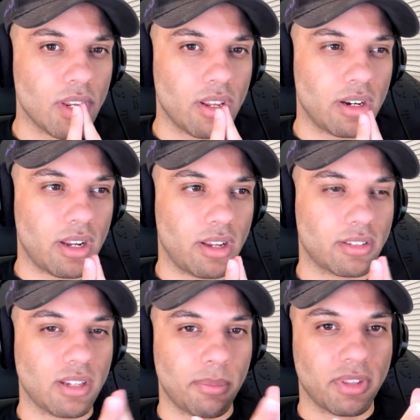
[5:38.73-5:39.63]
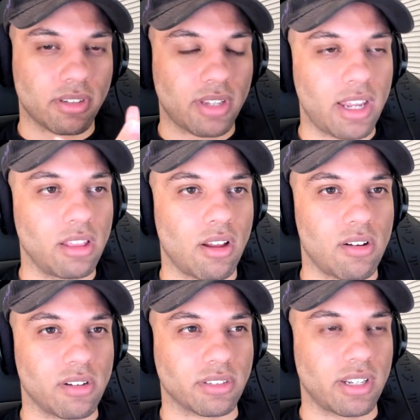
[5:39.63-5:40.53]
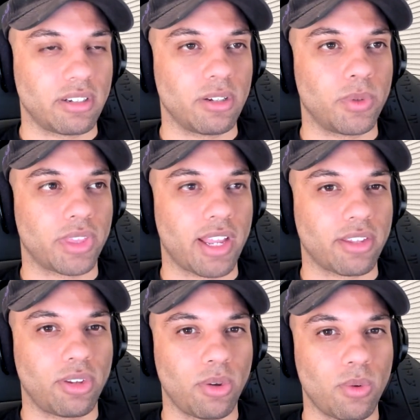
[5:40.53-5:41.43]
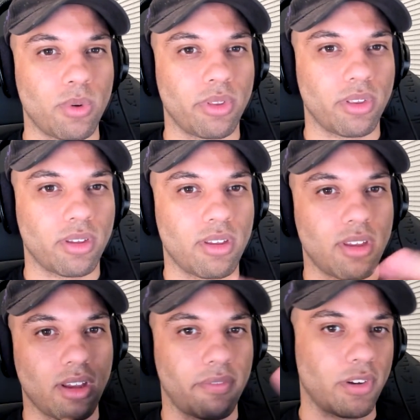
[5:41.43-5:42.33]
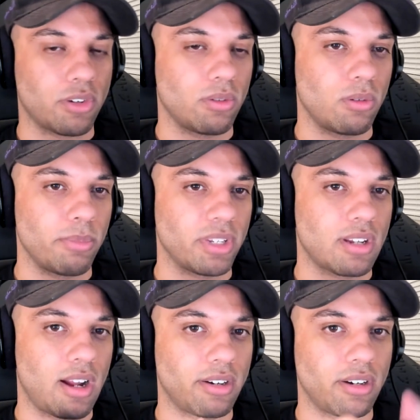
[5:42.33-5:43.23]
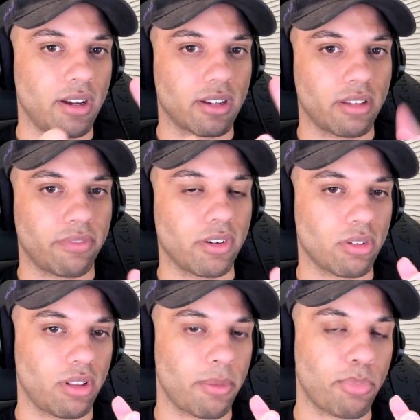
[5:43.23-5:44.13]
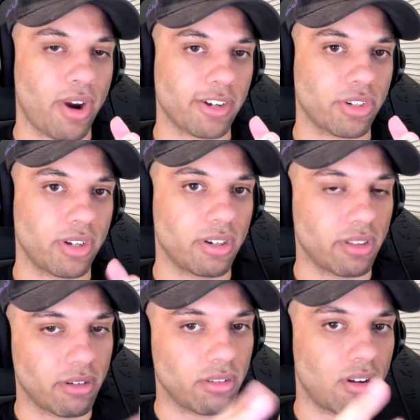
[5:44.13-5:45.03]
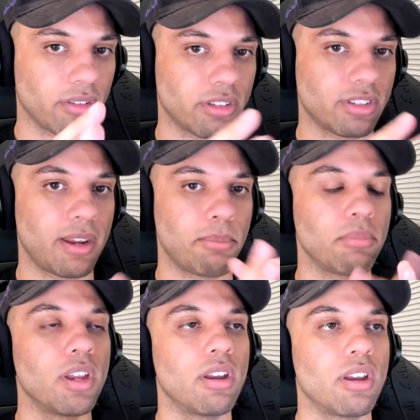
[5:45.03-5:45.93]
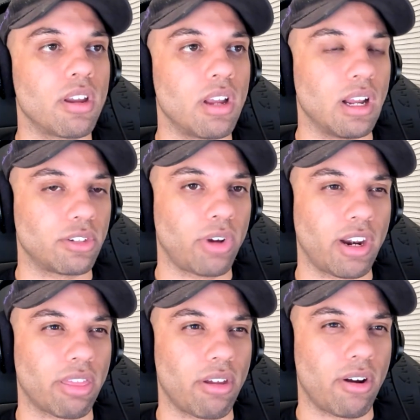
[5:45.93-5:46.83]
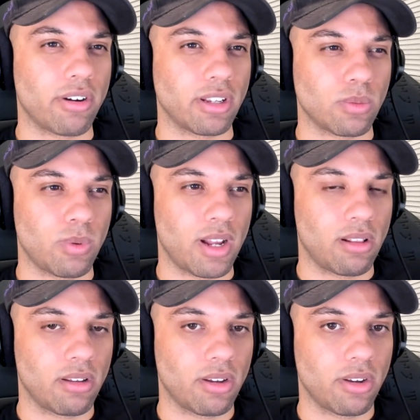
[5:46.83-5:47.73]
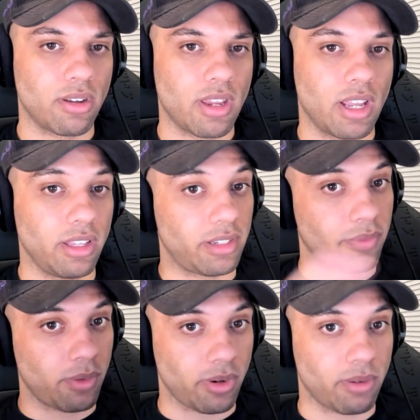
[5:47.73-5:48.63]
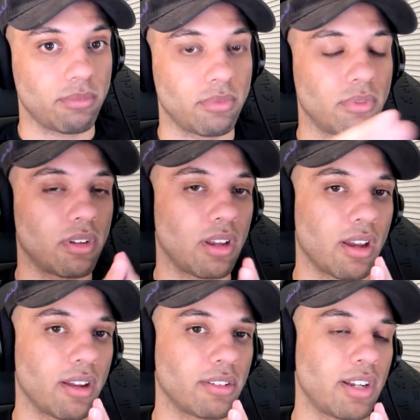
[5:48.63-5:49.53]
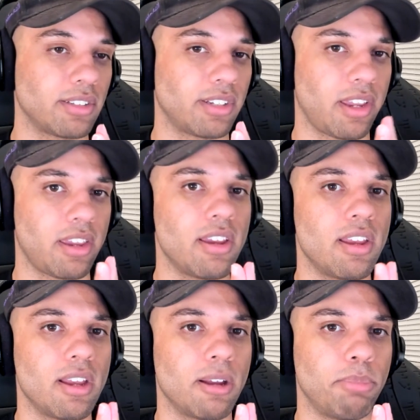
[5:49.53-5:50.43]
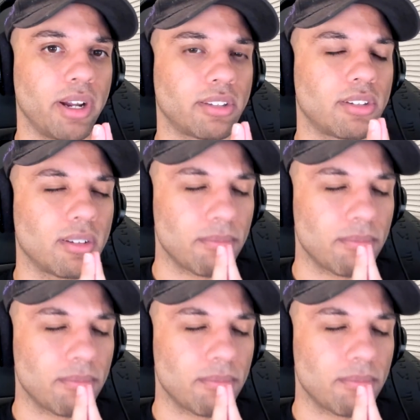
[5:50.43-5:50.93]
now some of the state laws that deal with that too, official misconduct, official oppression, they're along the same train of thought as well, at least for Tennessee. But